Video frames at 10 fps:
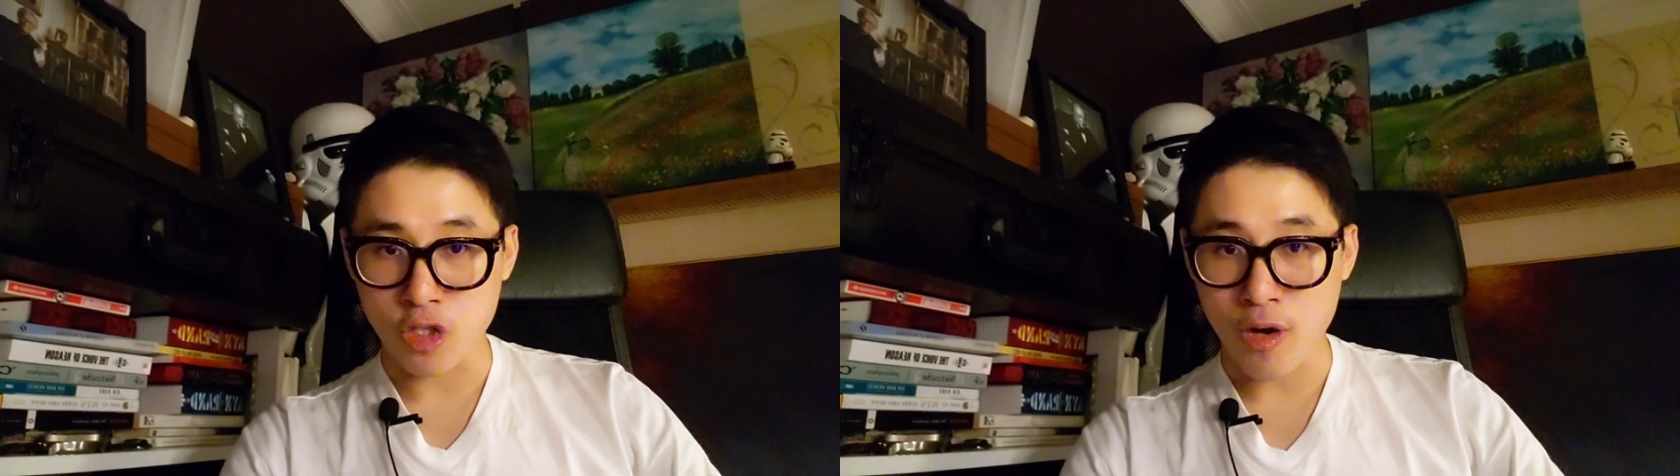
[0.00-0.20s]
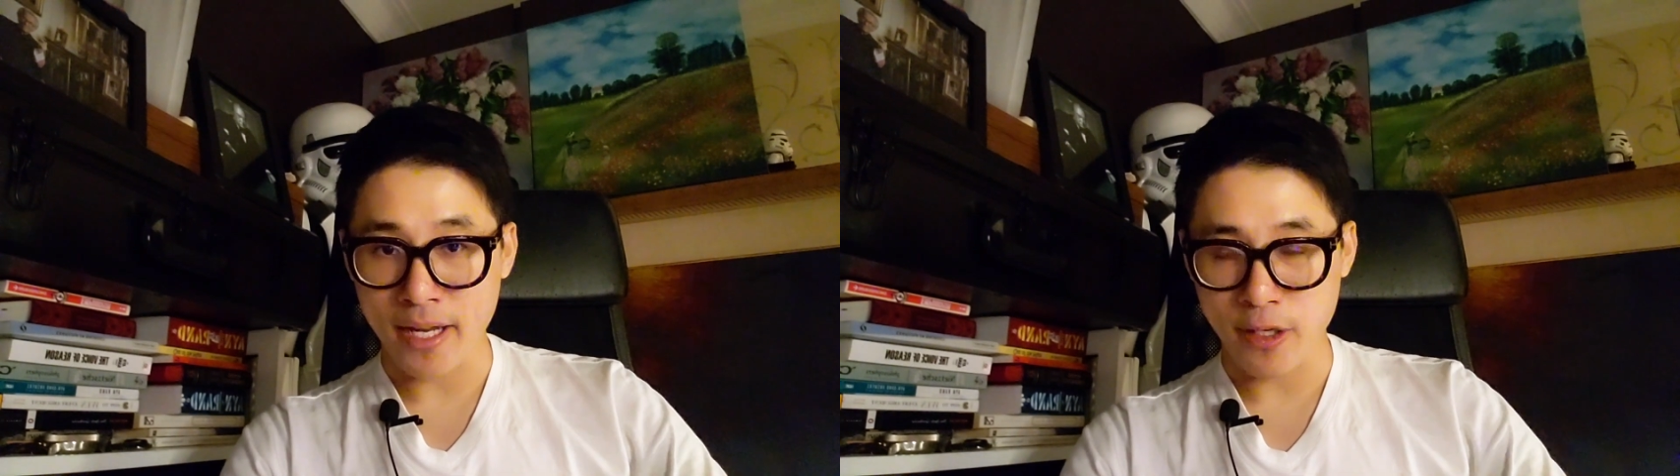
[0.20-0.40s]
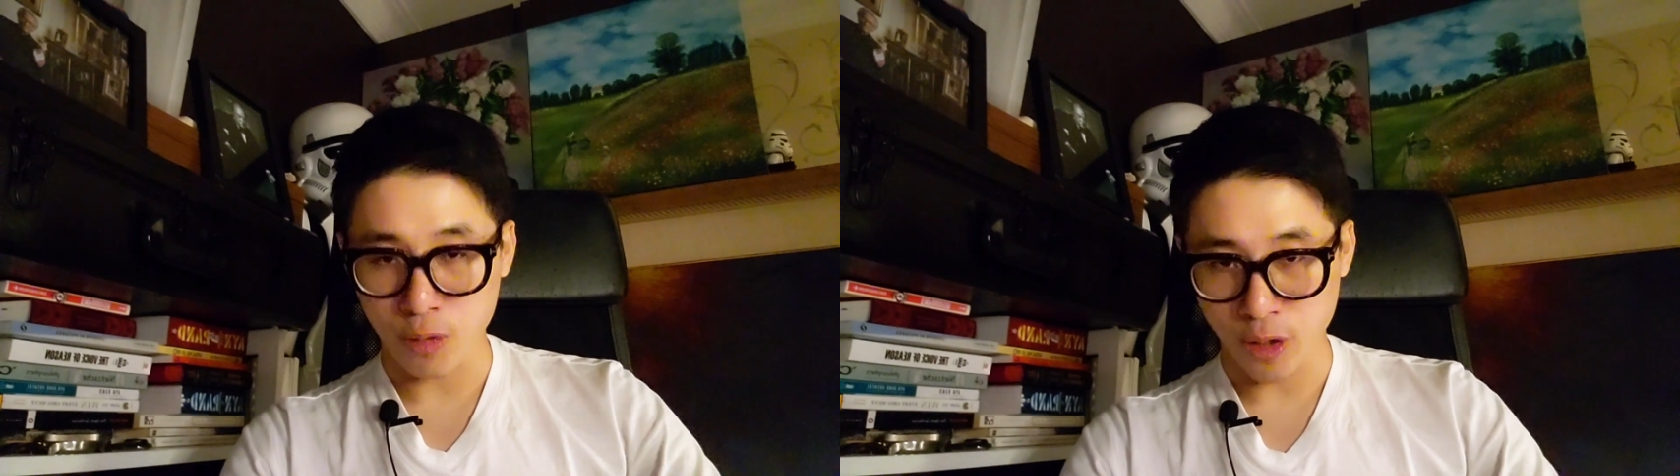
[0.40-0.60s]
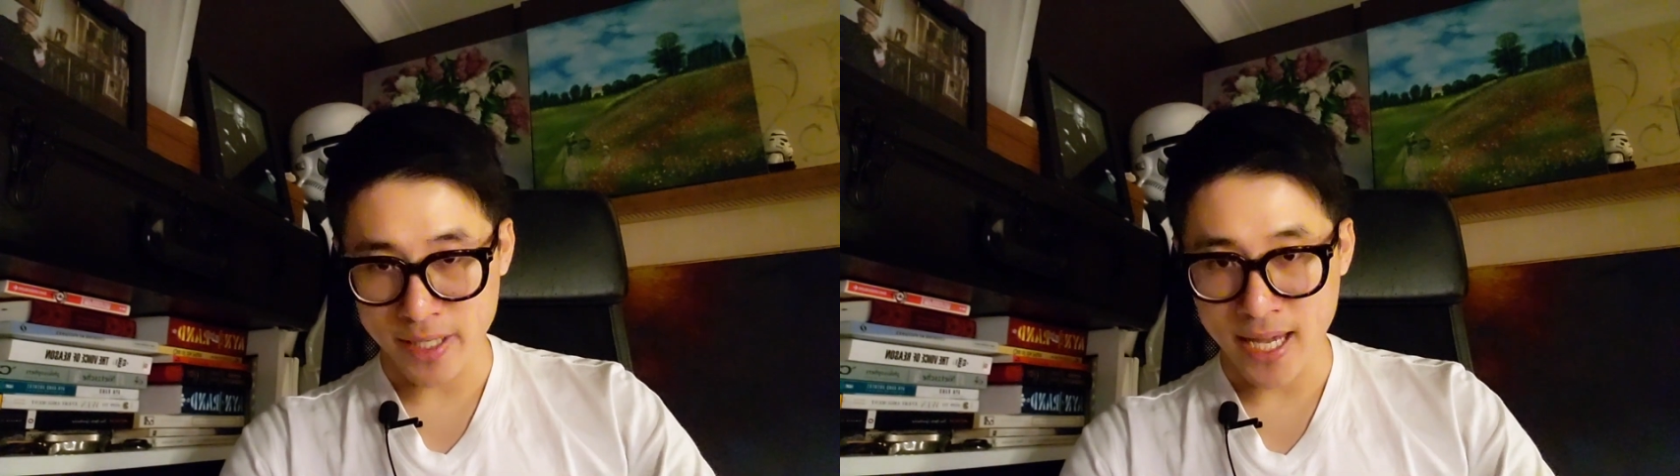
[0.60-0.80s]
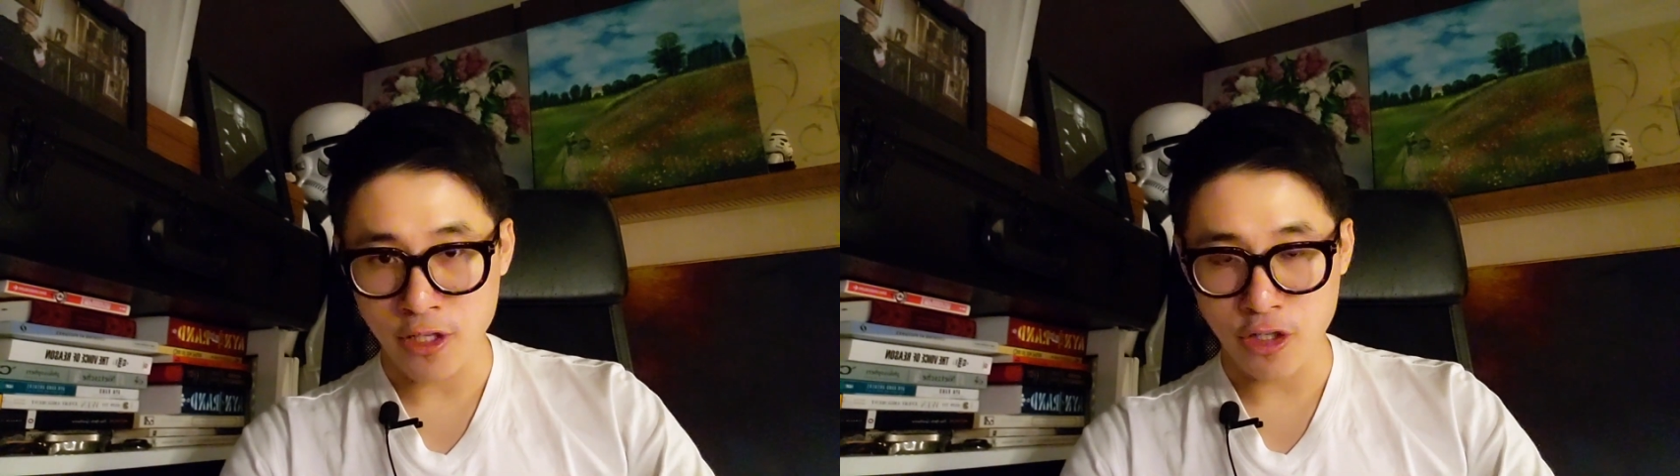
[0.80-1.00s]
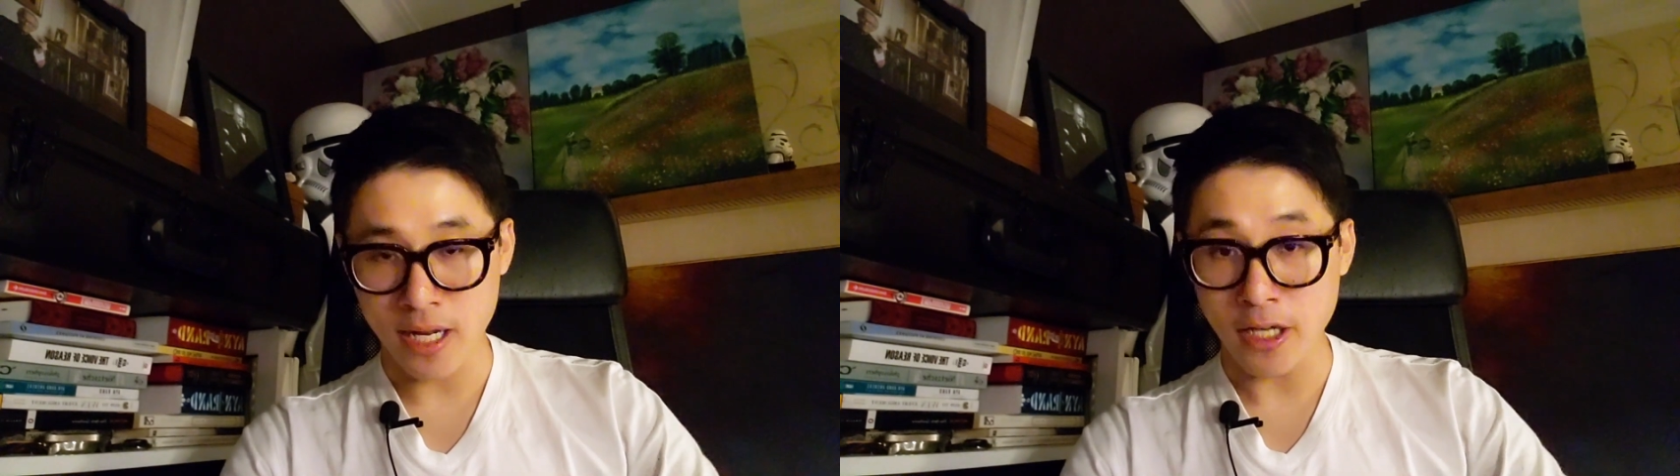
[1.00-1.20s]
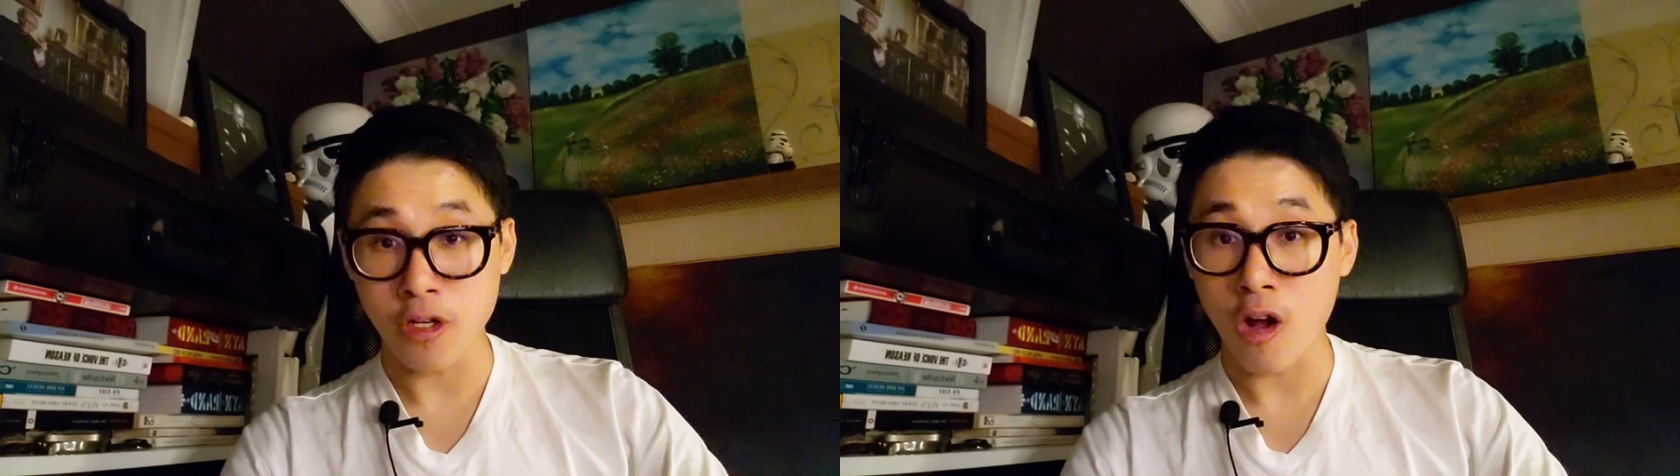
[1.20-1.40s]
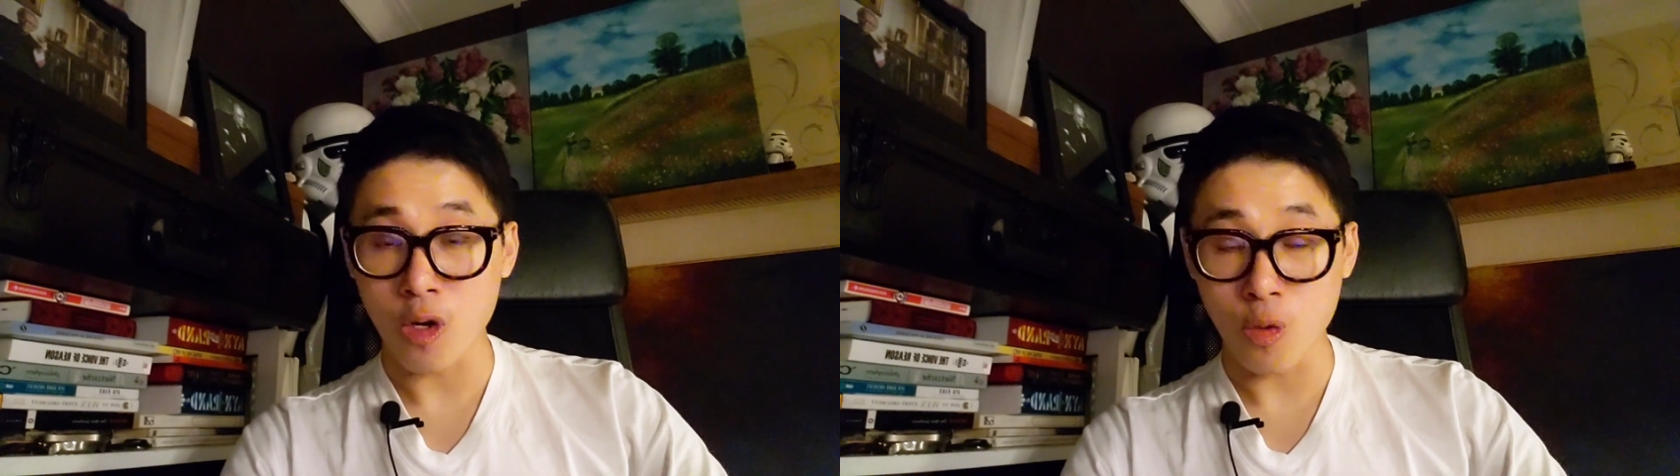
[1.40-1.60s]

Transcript: track your location and you're not